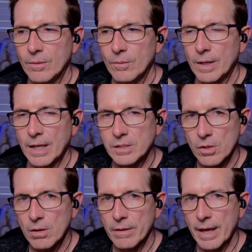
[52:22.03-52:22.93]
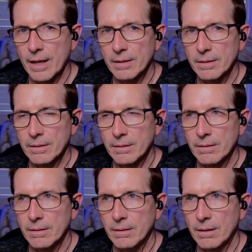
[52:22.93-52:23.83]
When I saw that,
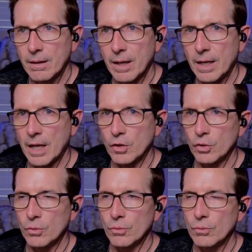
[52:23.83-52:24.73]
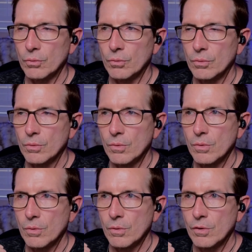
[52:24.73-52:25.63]
and I knew
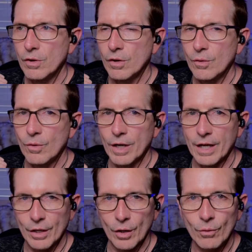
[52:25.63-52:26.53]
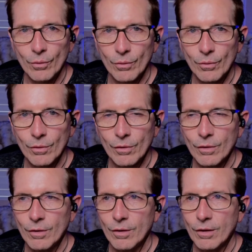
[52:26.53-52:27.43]
what I know
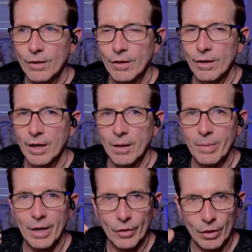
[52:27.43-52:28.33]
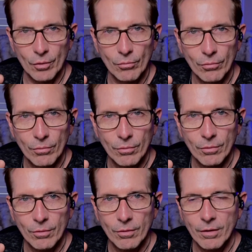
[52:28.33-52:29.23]
about you,
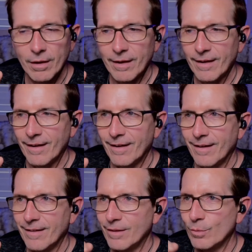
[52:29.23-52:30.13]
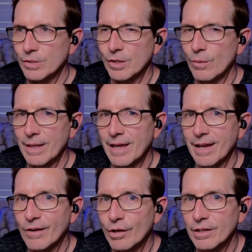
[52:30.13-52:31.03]
there was no way that I
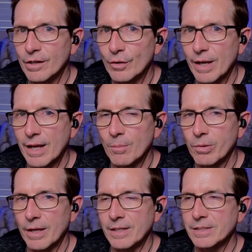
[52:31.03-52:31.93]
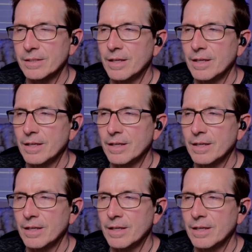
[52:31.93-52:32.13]
couldn't create a place,